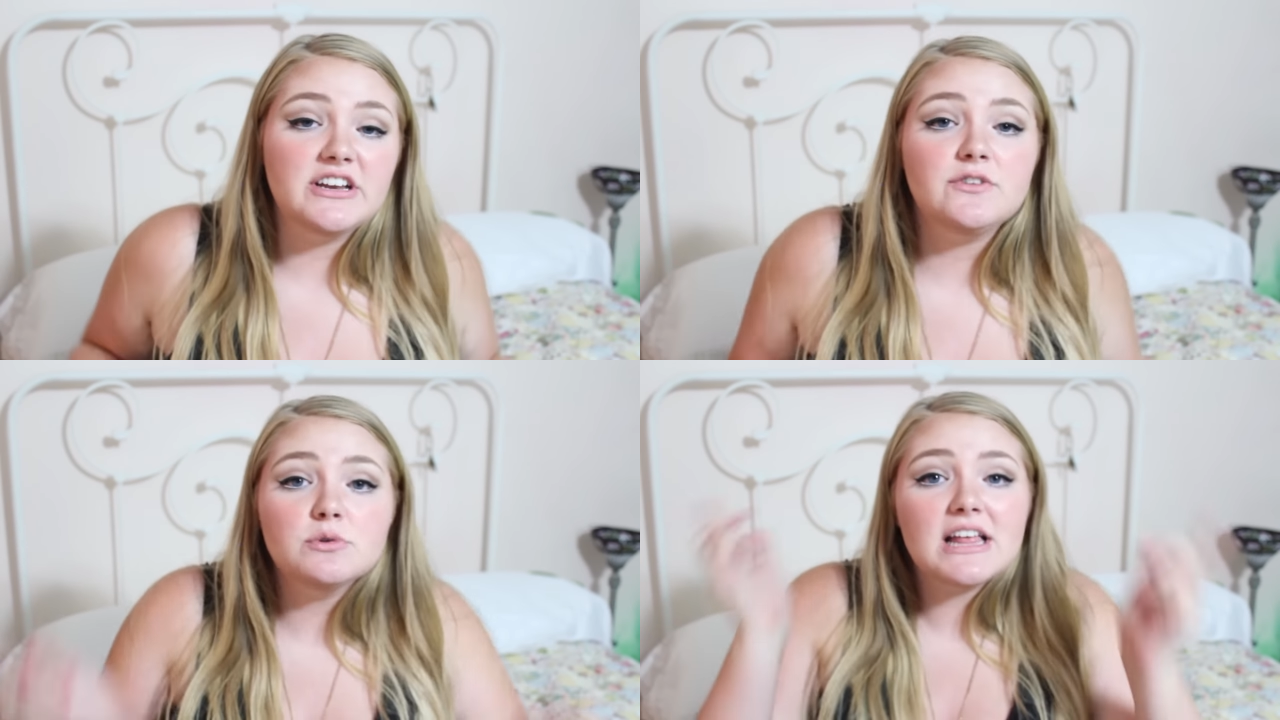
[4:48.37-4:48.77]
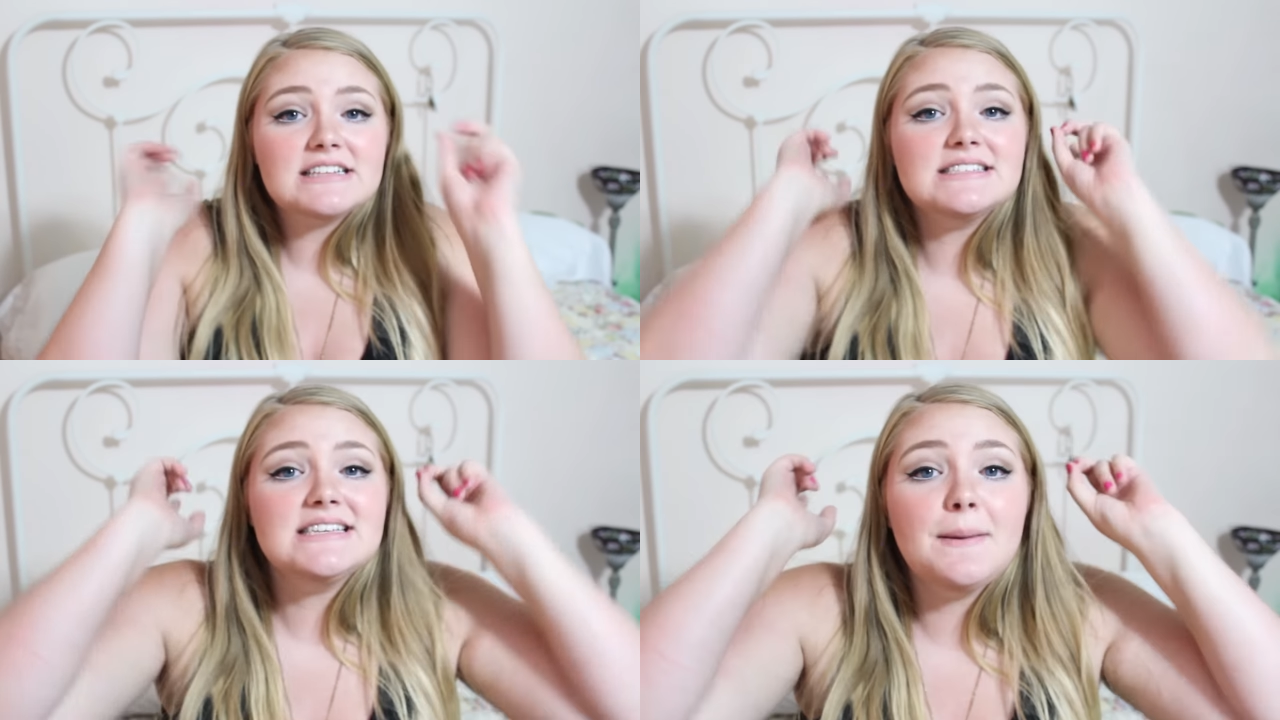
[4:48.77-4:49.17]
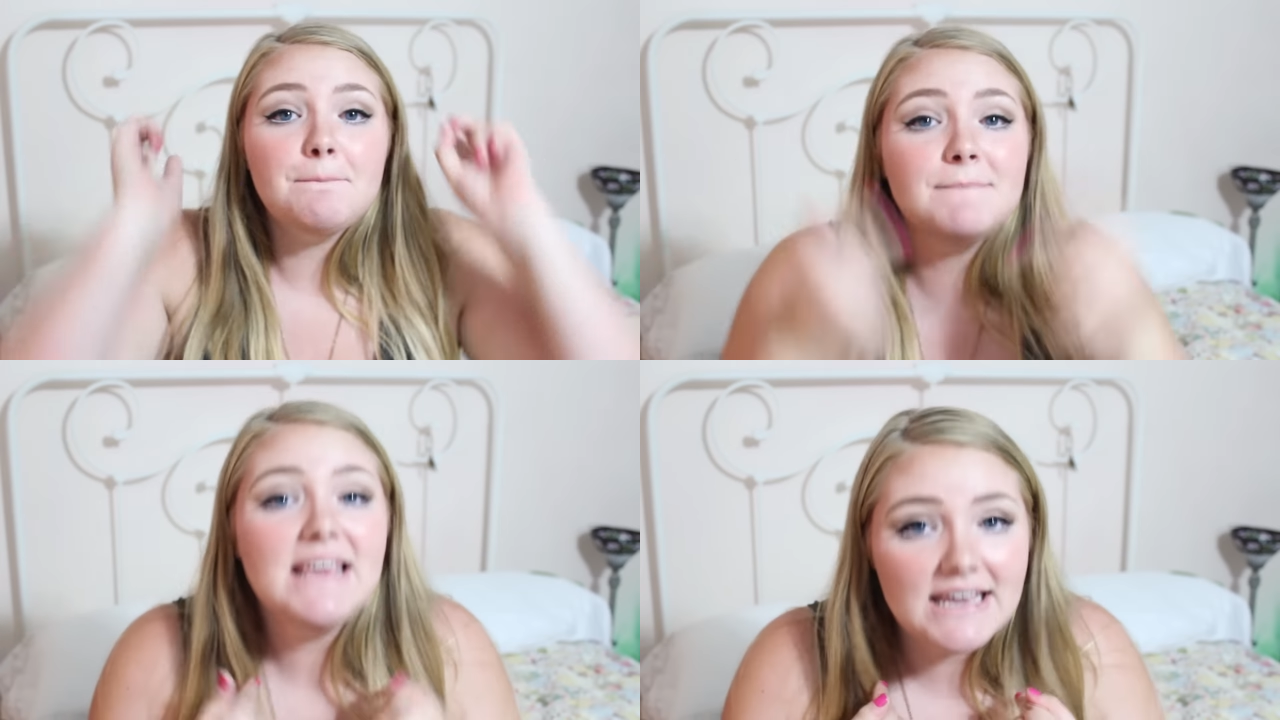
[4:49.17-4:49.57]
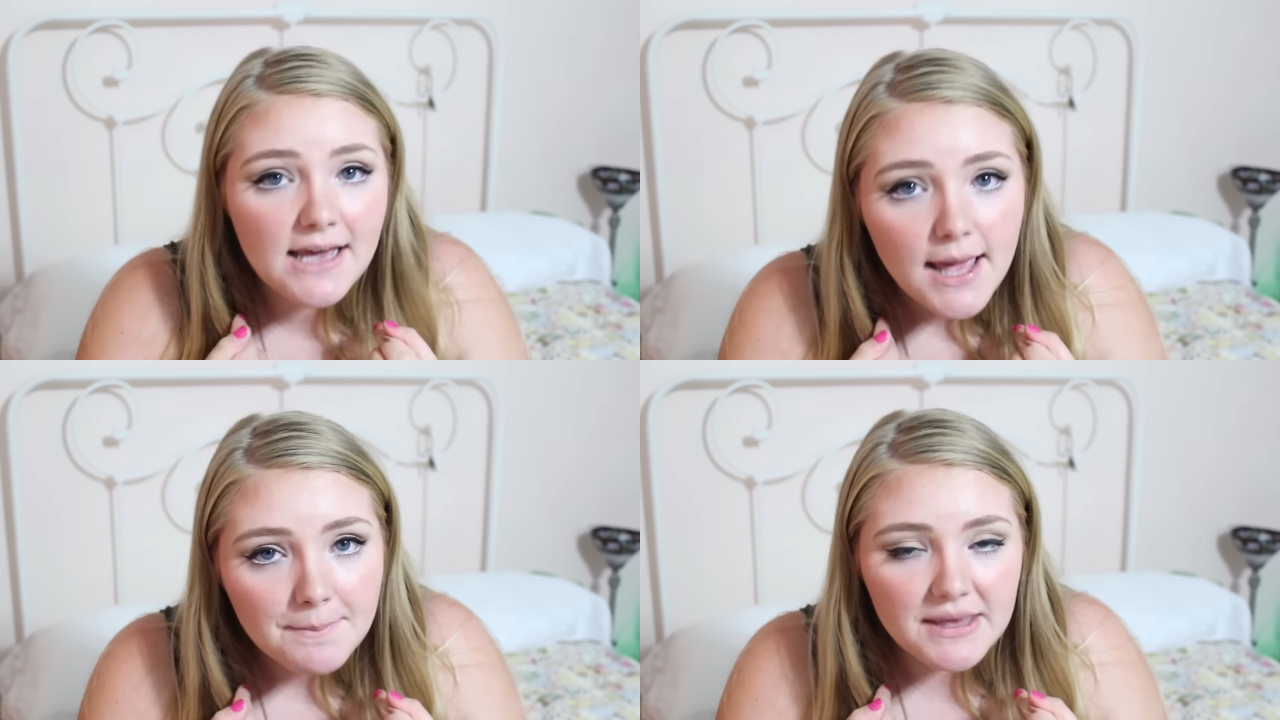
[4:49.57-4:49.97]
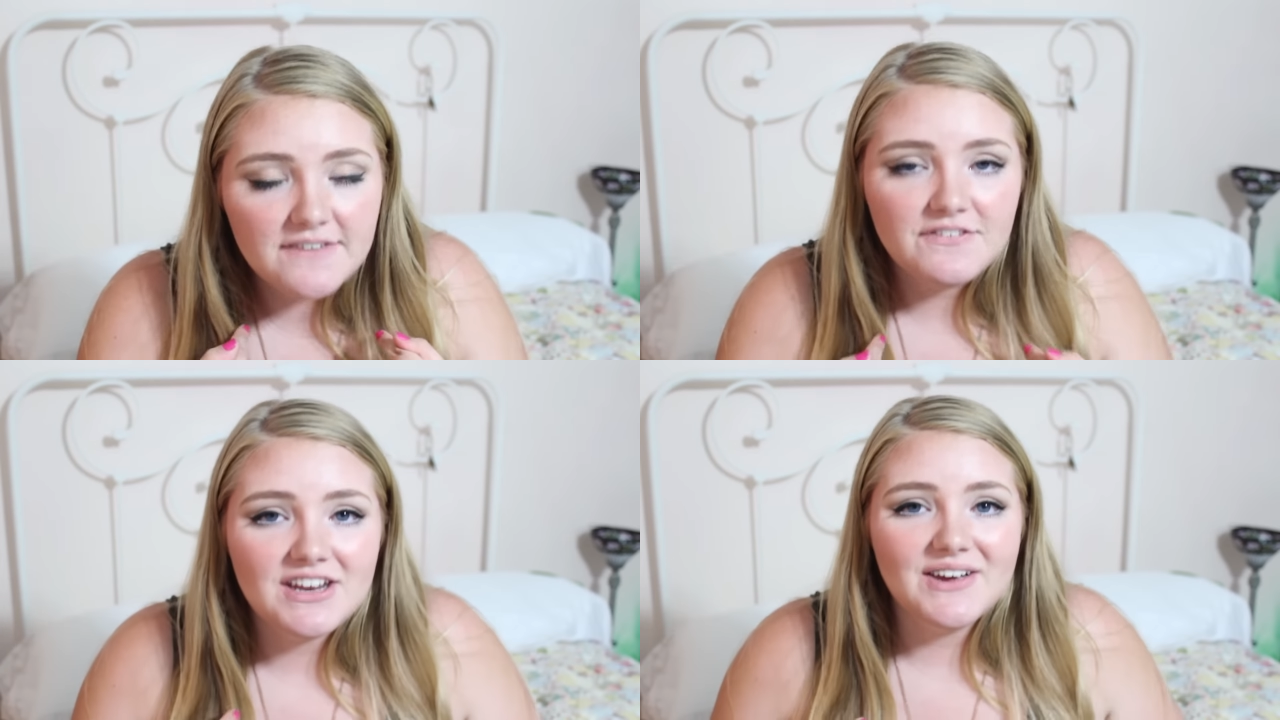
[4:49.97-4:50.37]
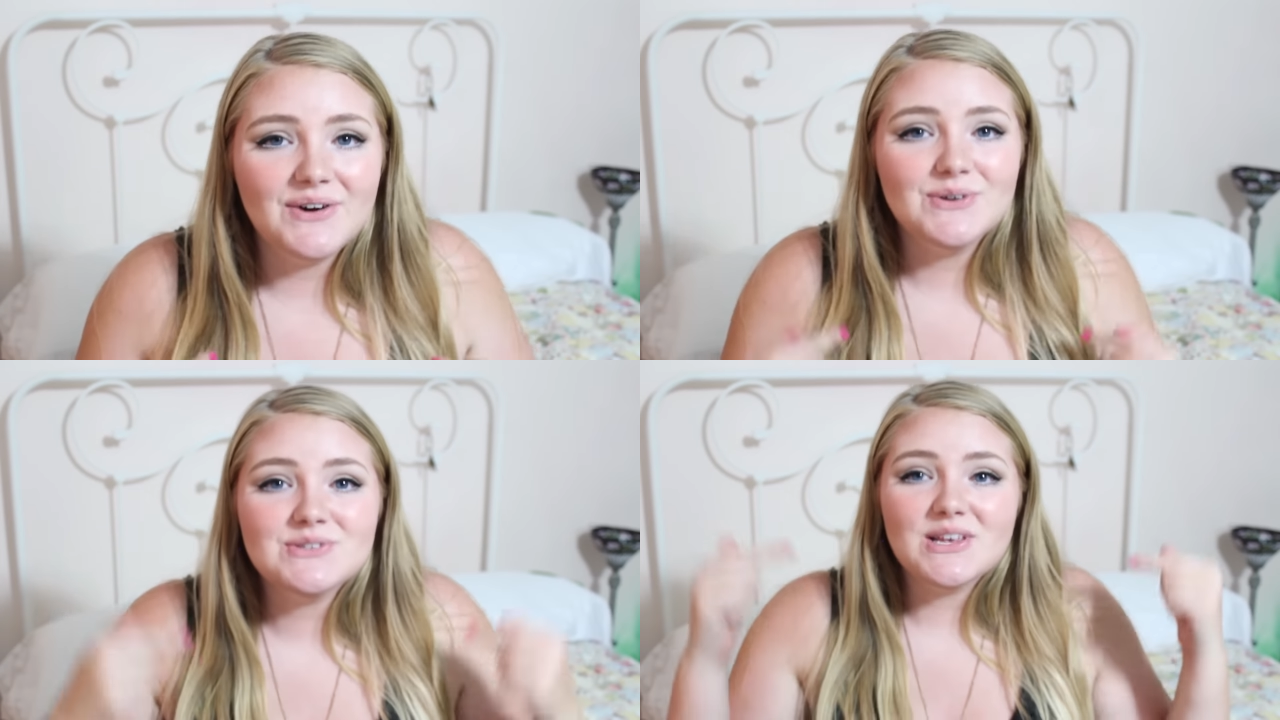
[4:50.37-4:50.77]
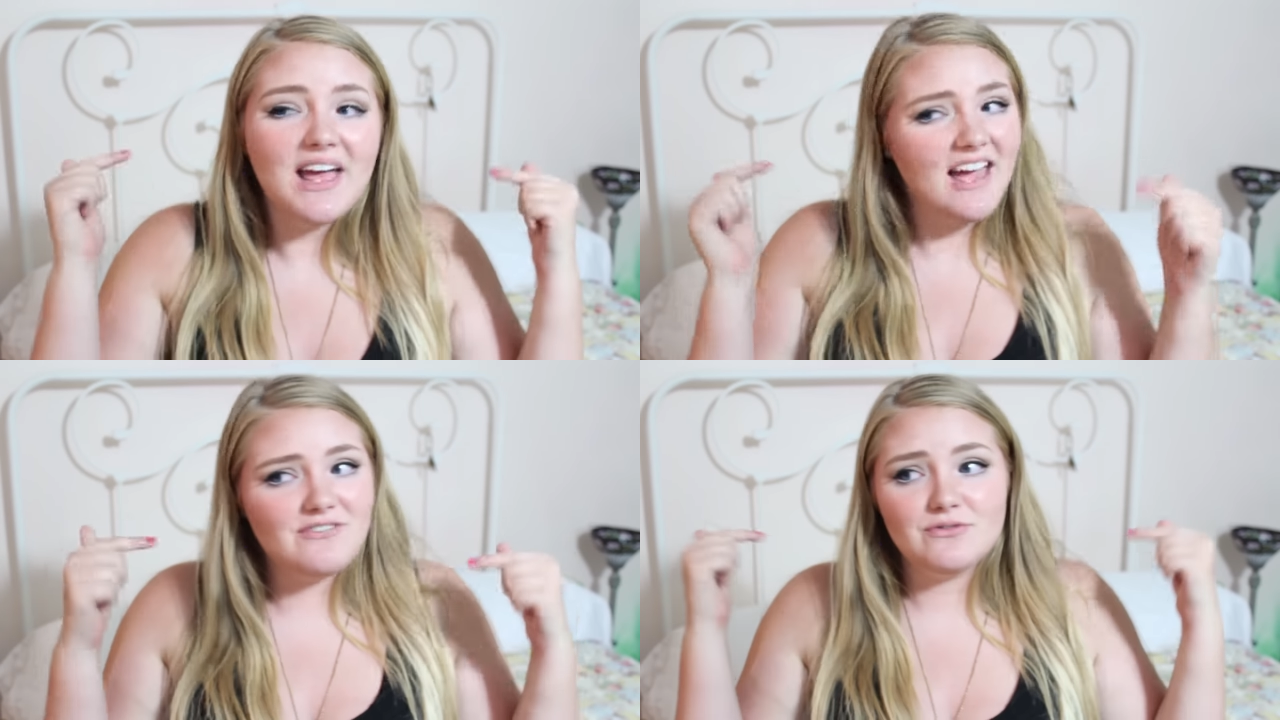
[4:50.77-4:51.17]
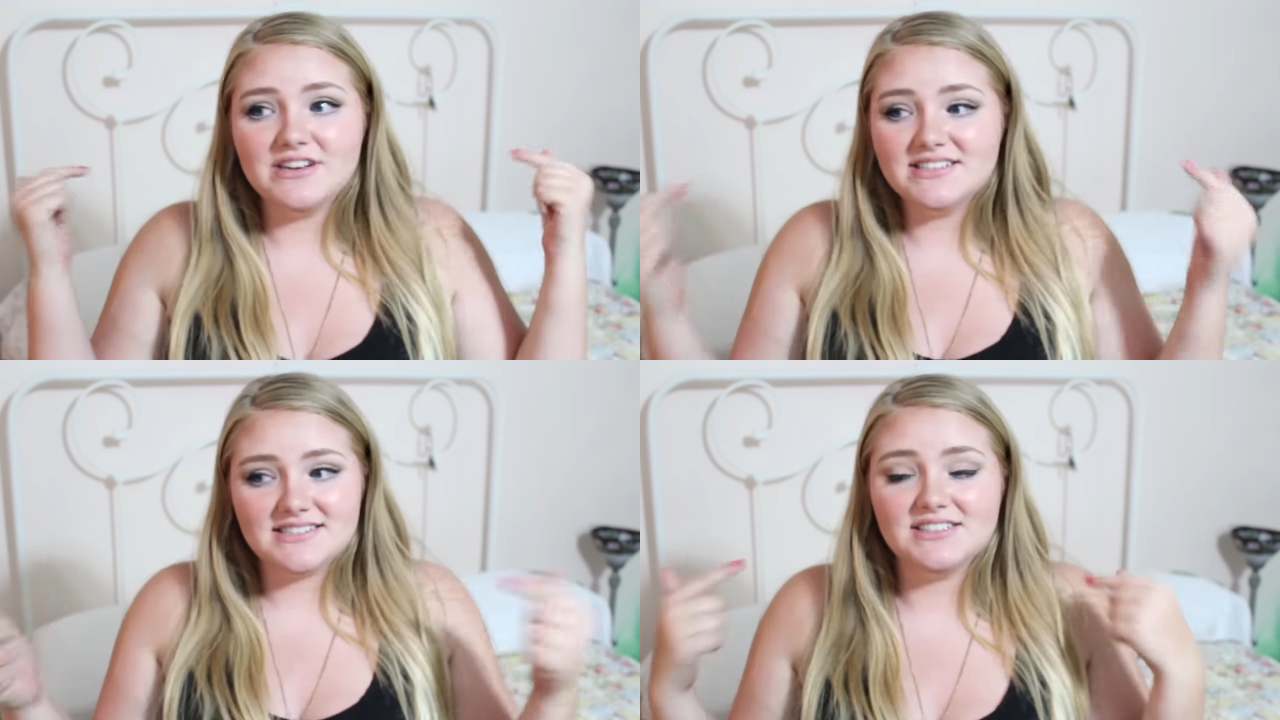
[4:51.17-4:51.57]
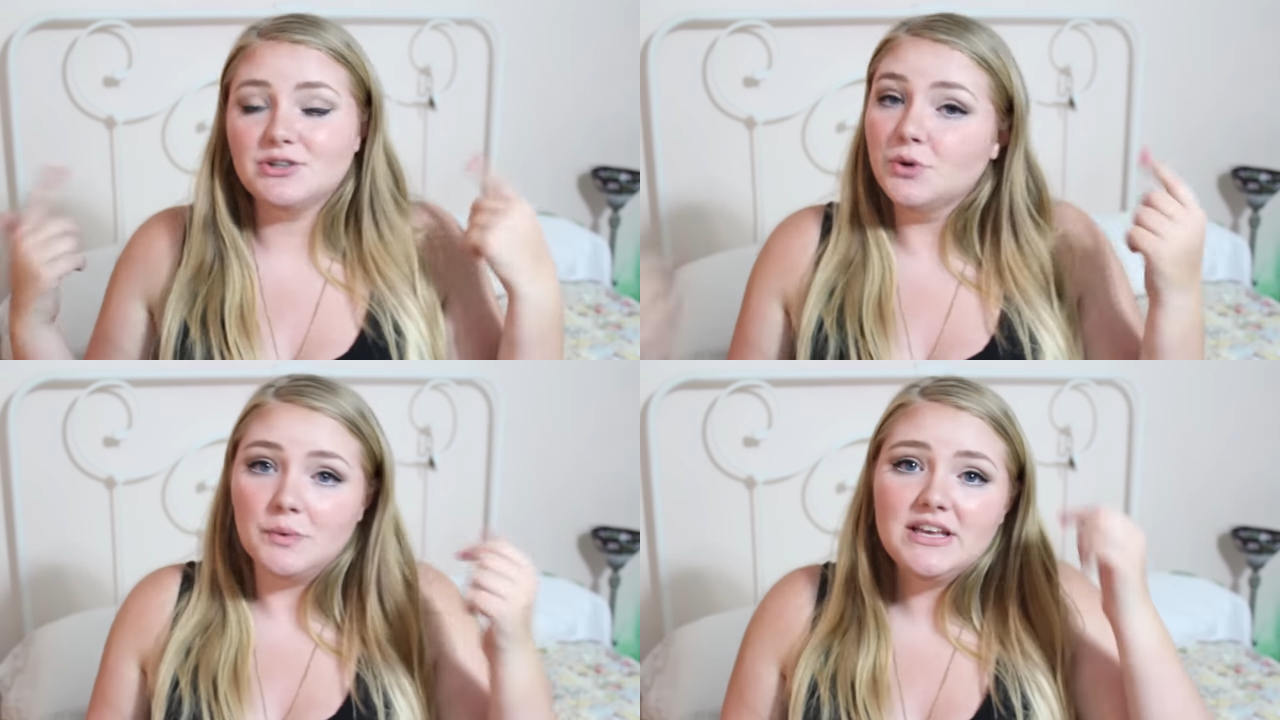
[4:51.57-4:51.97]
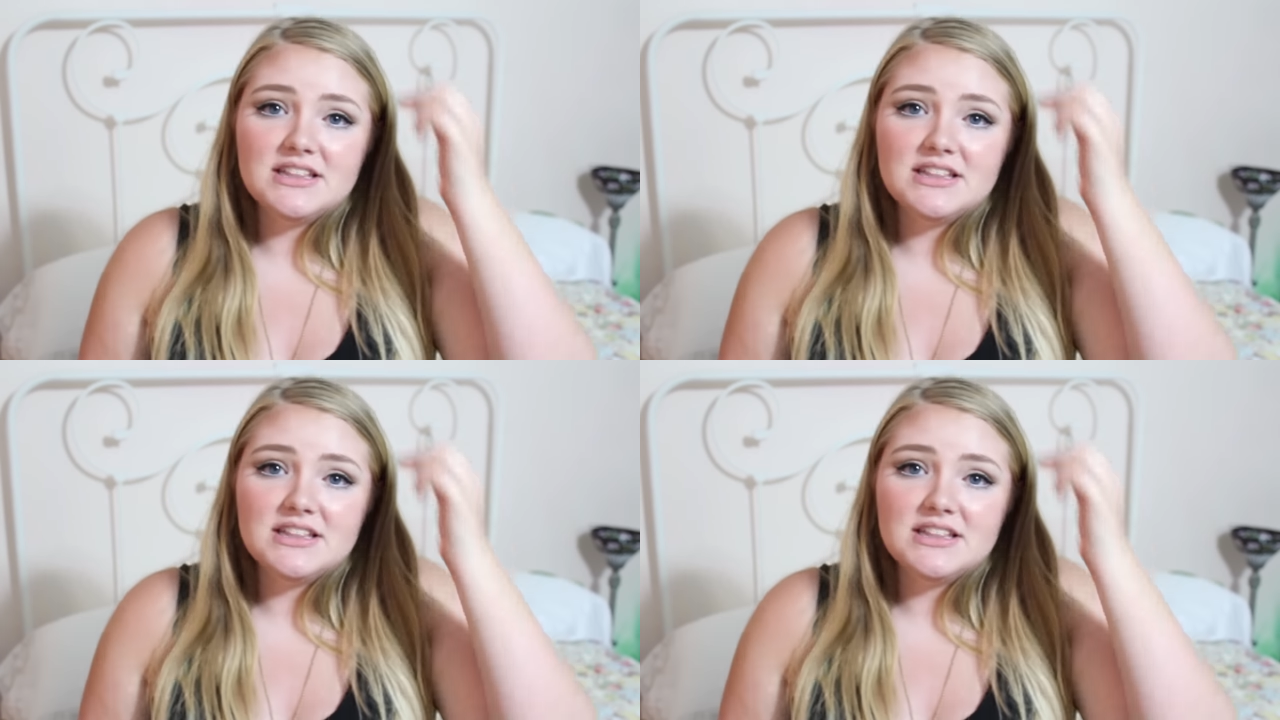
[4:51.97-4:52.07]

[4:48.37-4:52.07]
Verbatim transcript: And if you would like to see me make videos every single week,